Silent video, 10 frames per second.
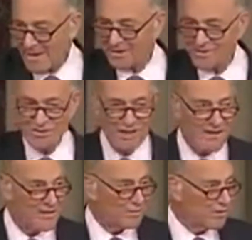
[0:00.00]
and say
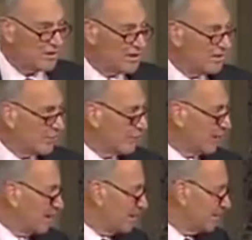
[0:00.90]
they're leading the
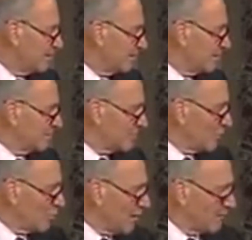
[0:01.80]
fight to go
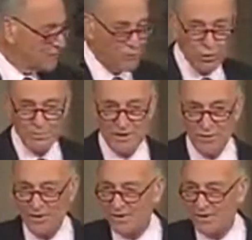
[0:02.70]
after opioid